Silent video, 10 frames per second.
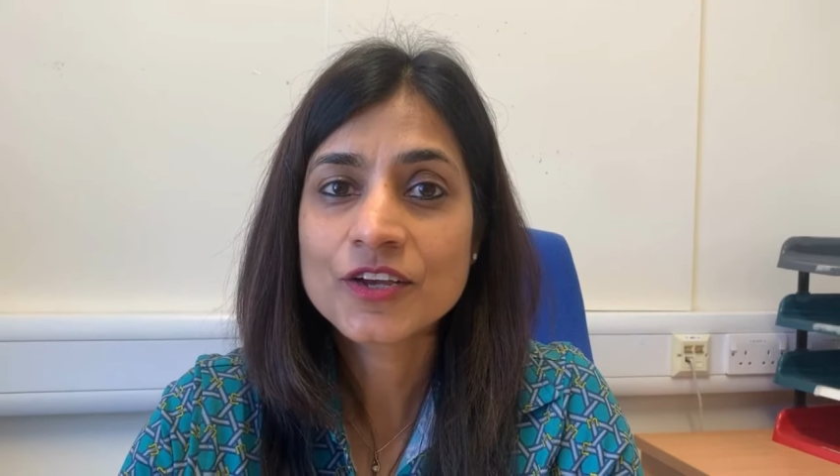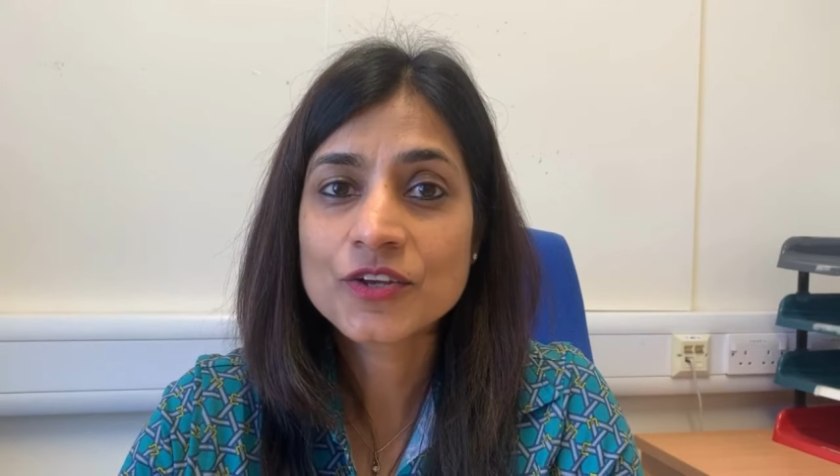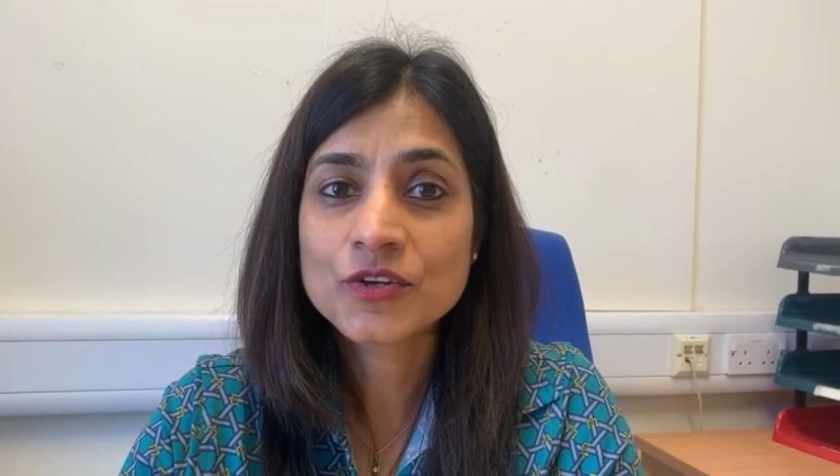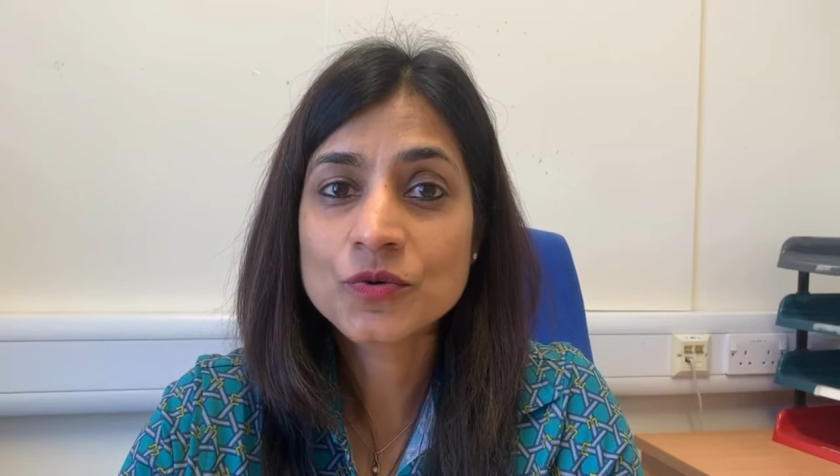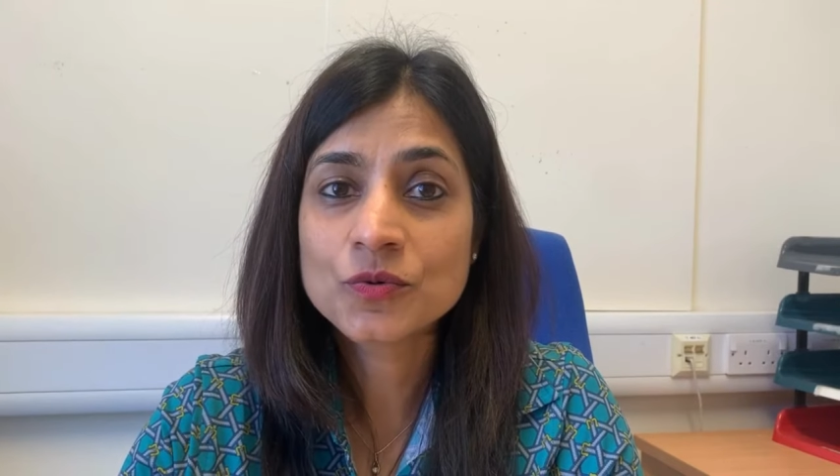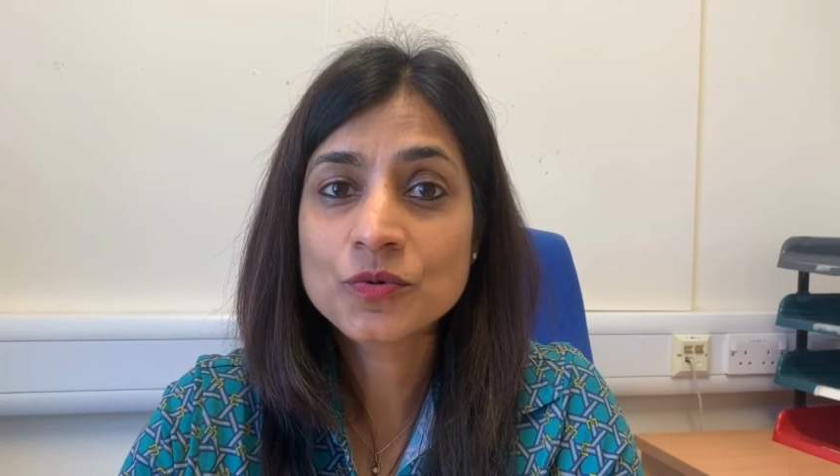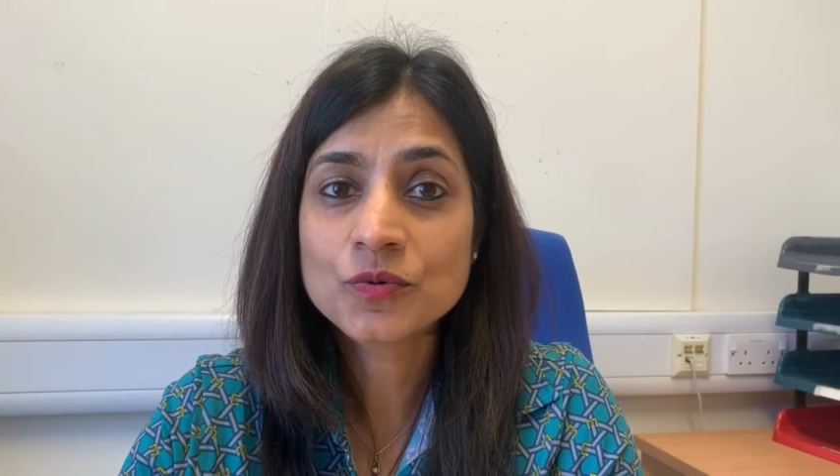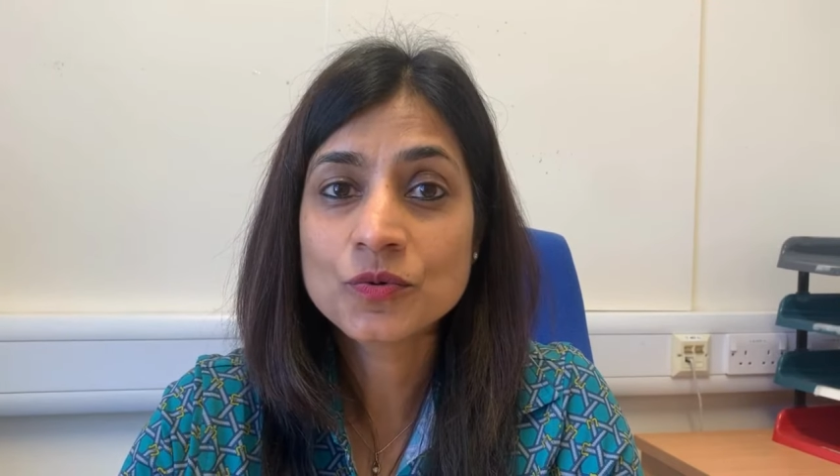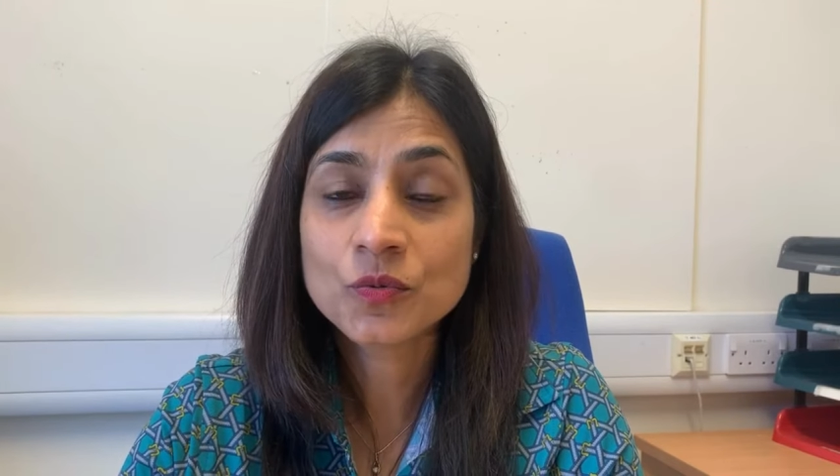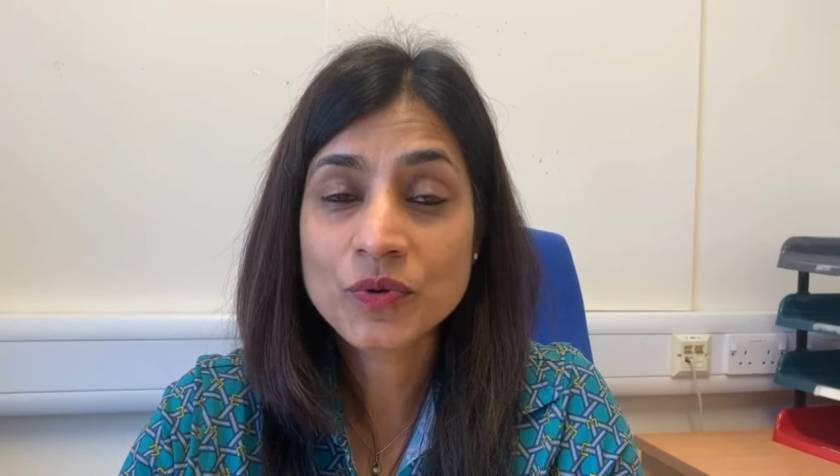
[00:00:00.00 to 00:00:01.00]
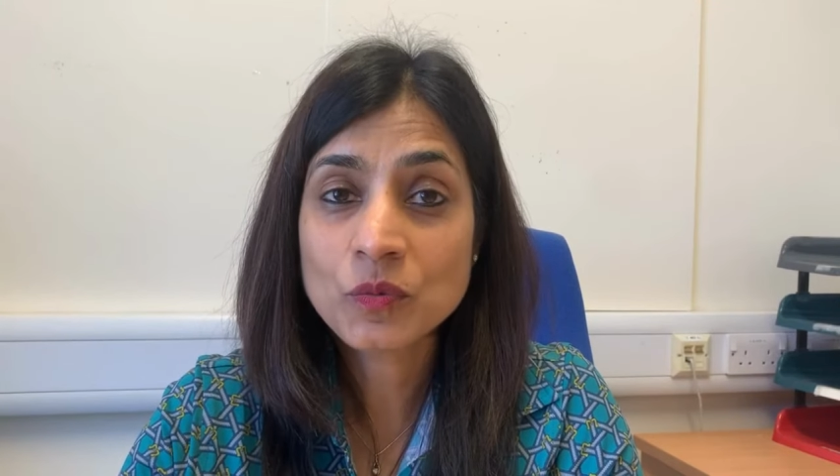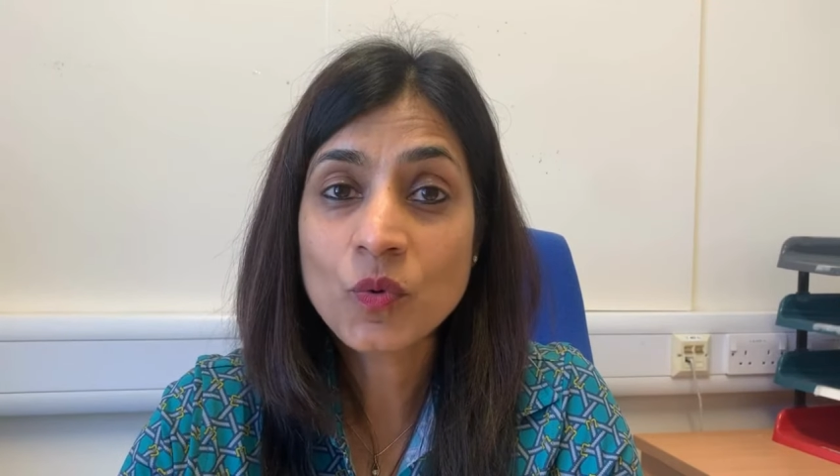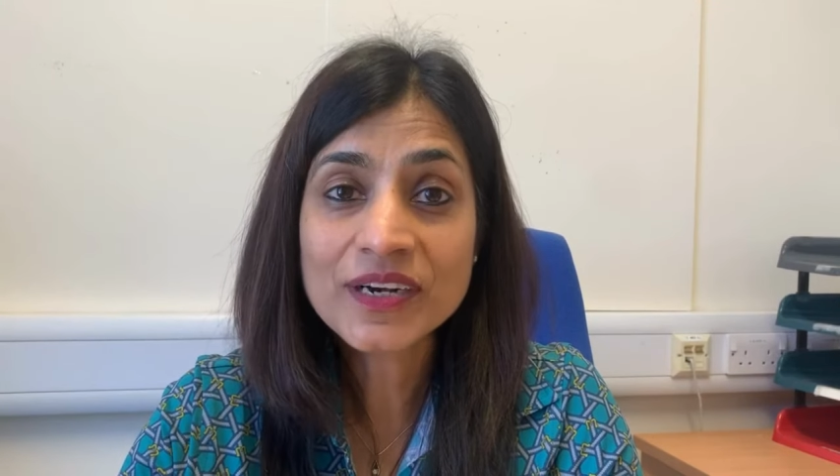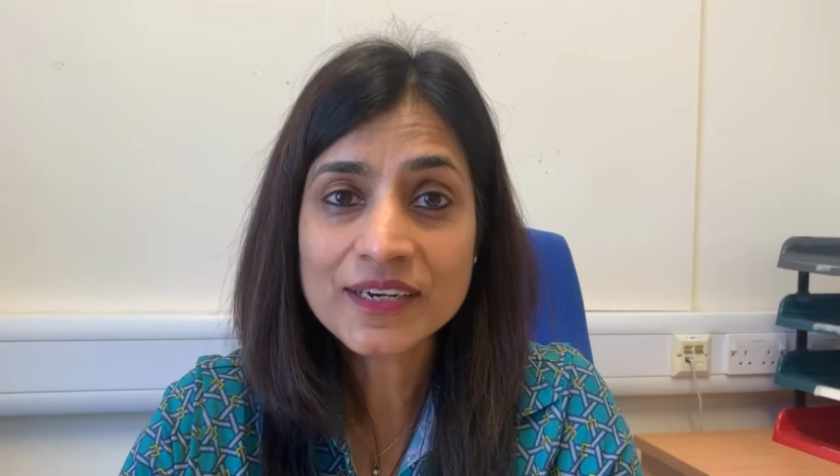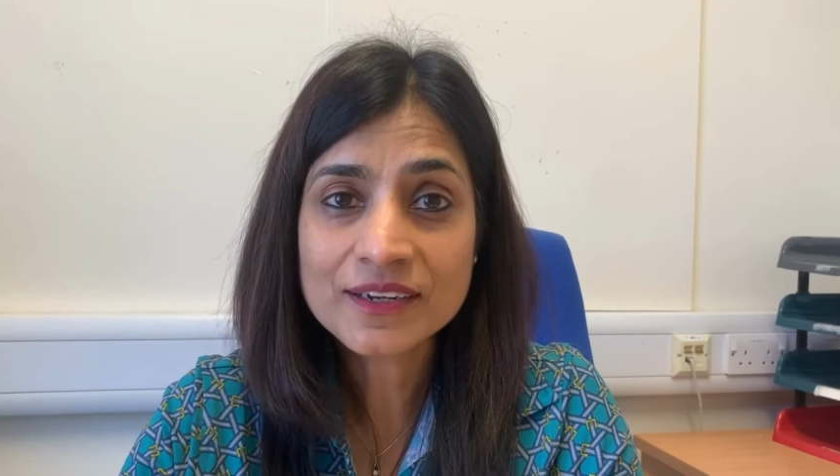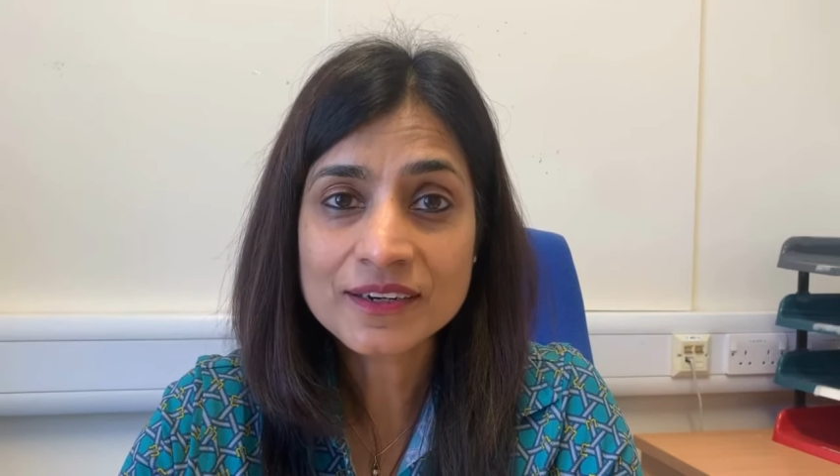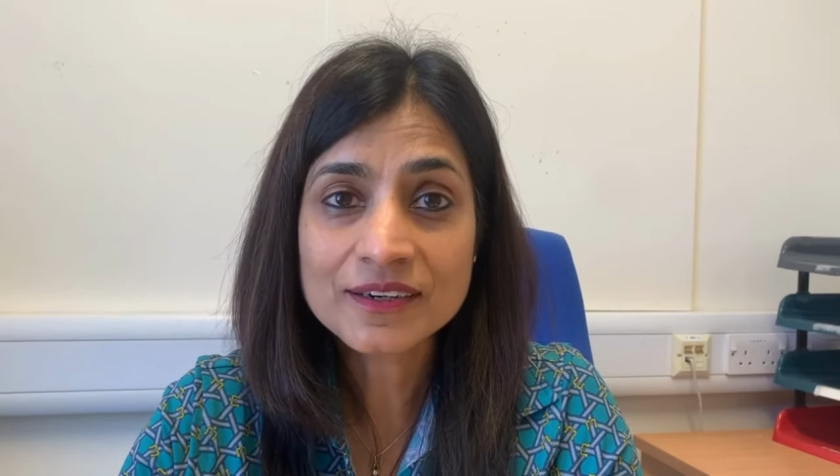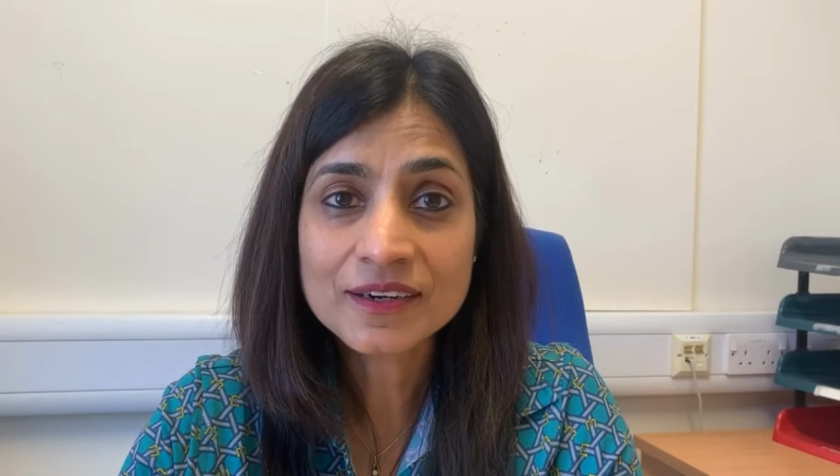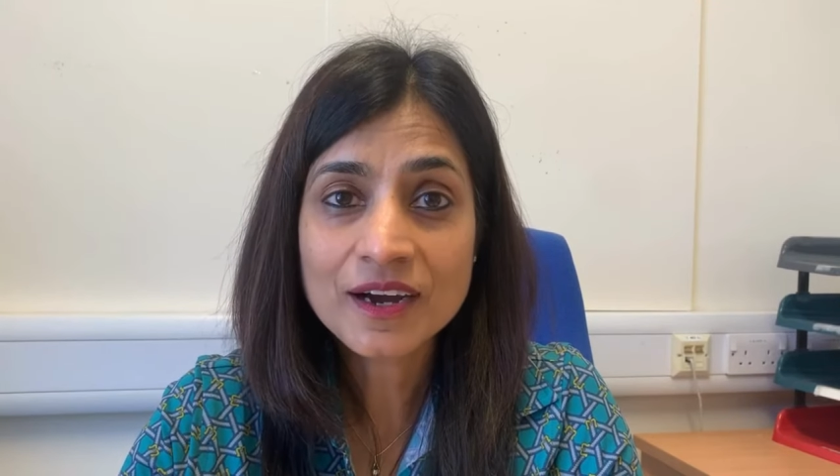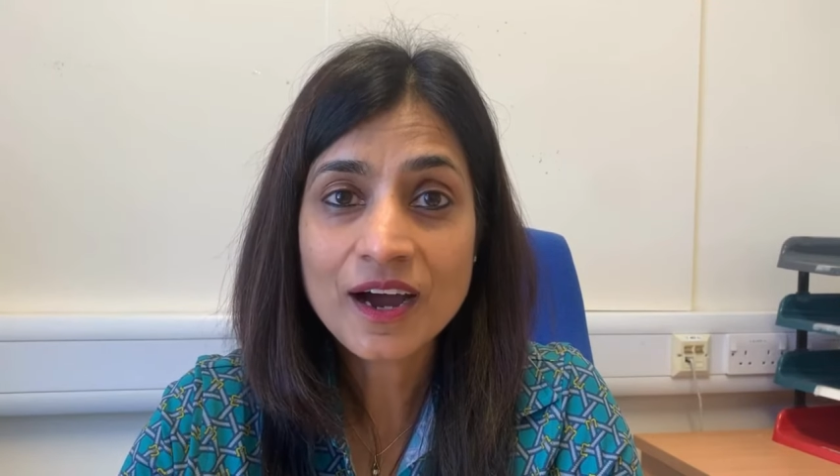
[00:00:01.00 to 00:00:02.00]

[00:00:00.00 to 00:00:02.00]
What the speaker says: you will wonder,